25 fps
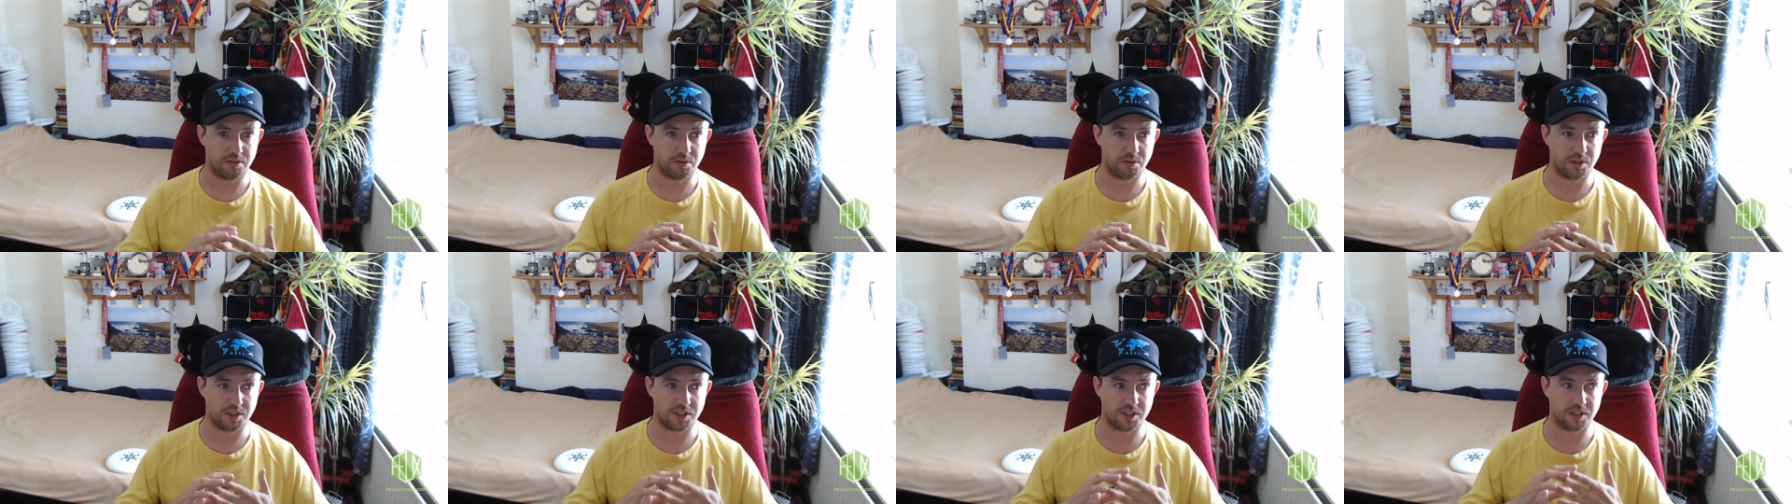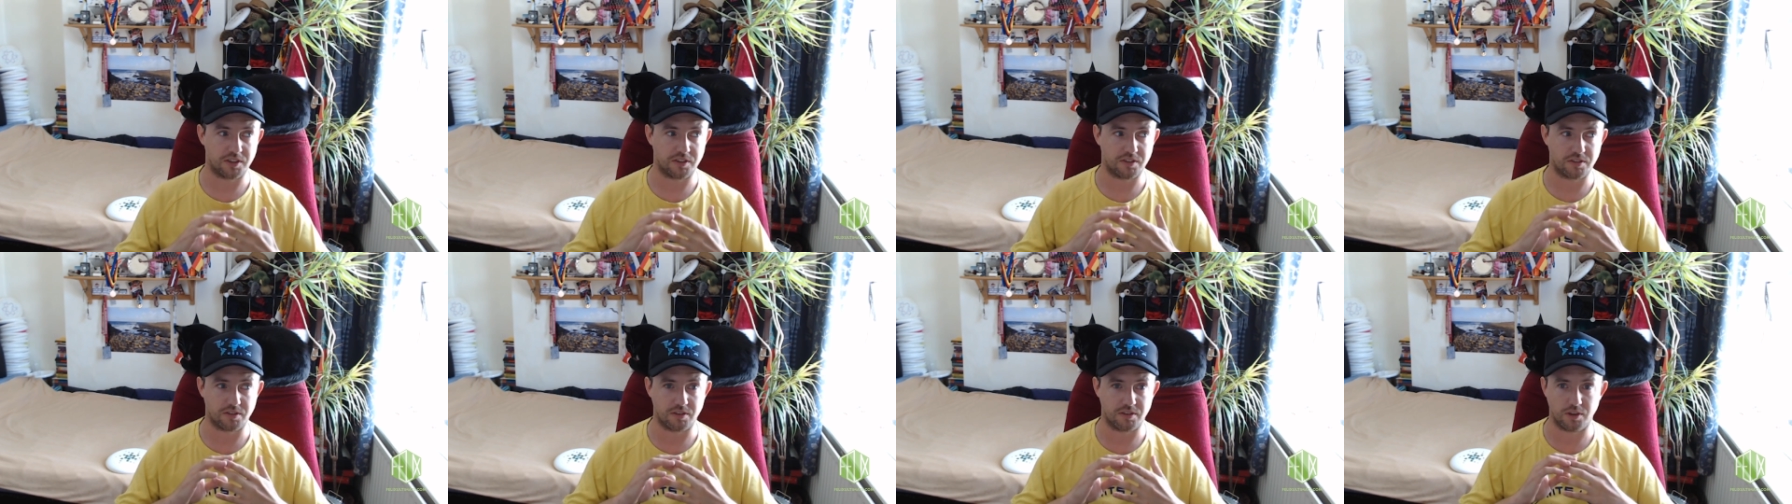which
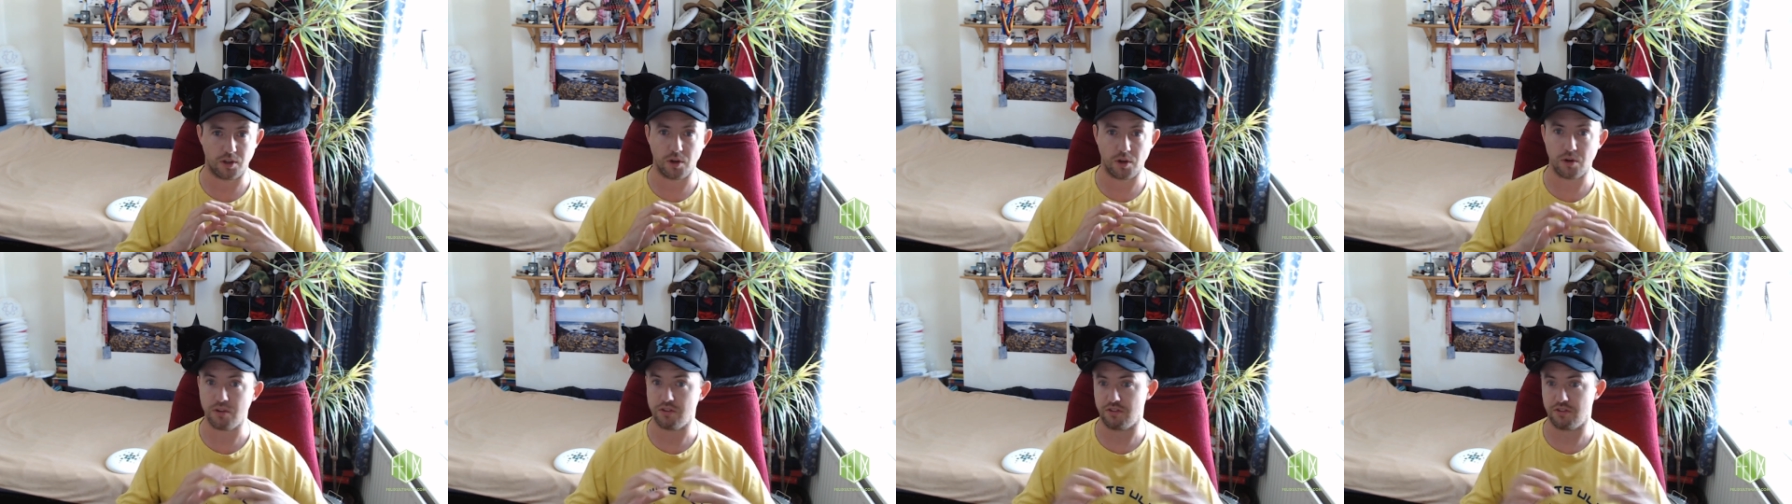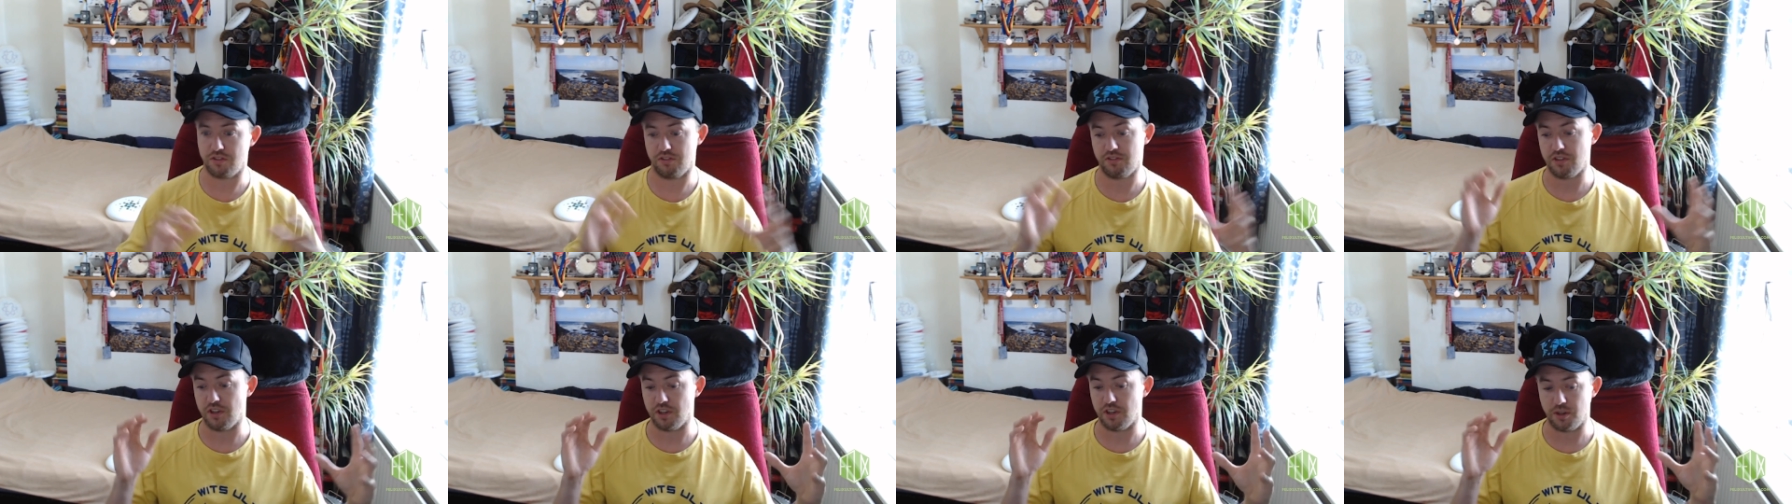is loads
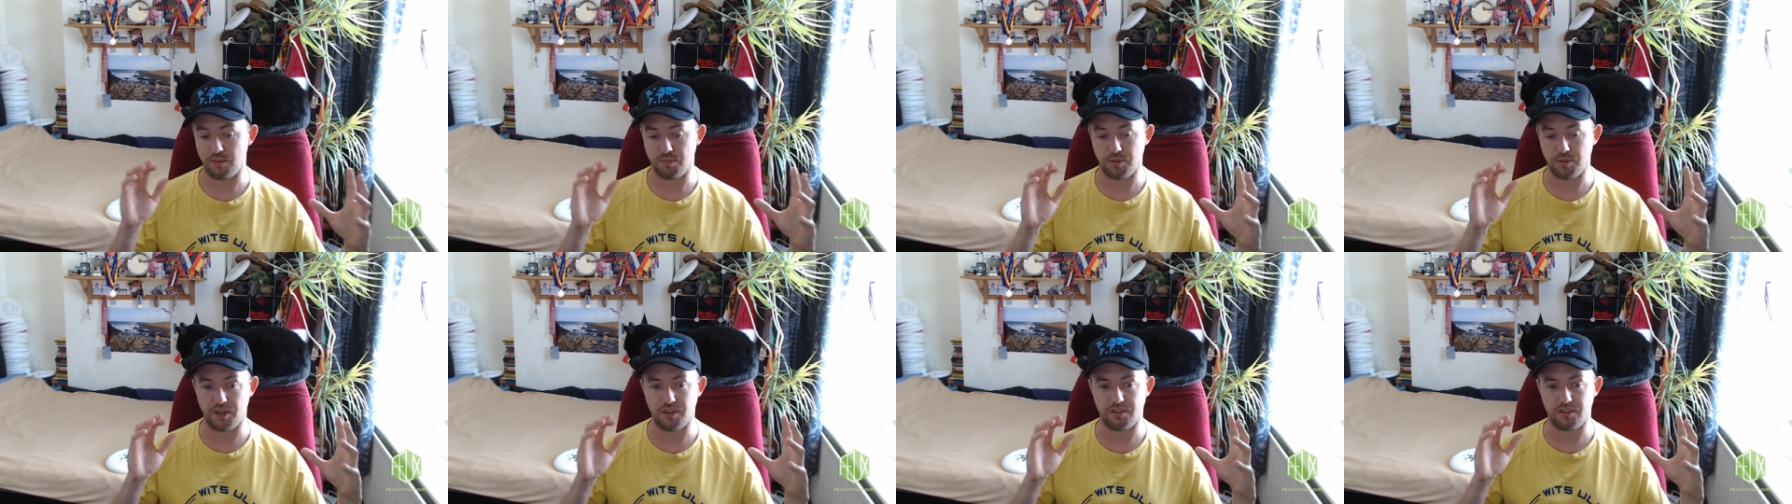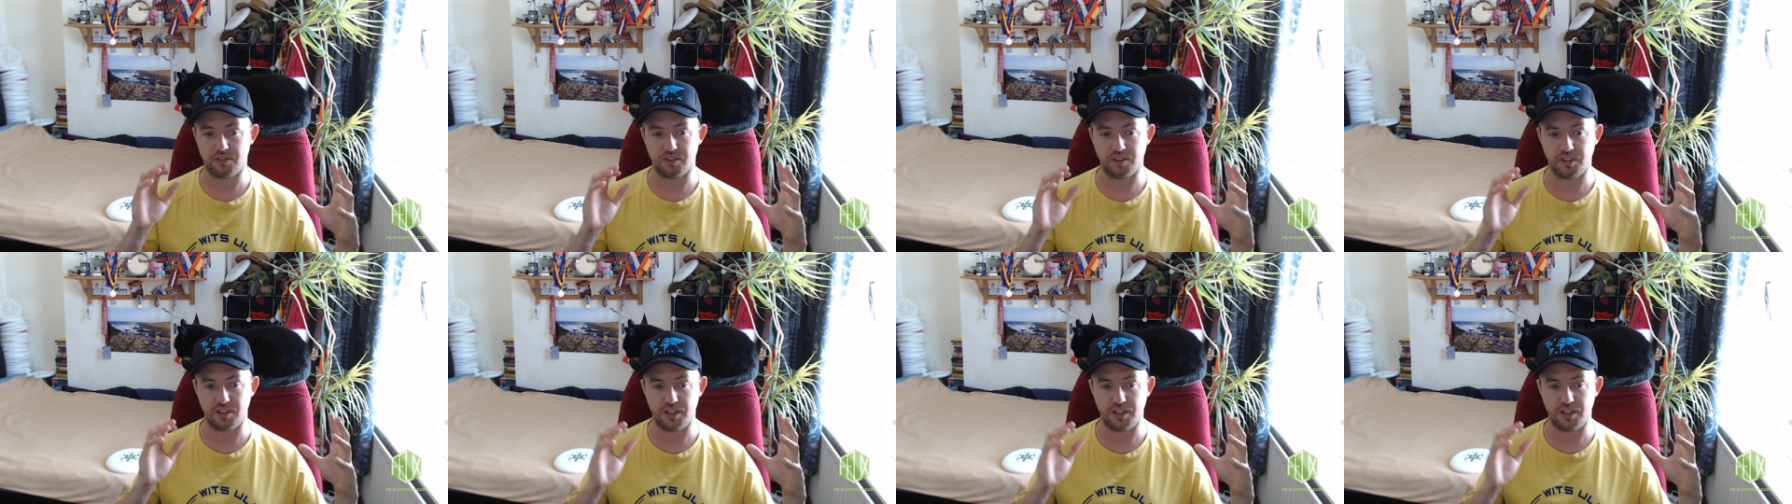of time, and it's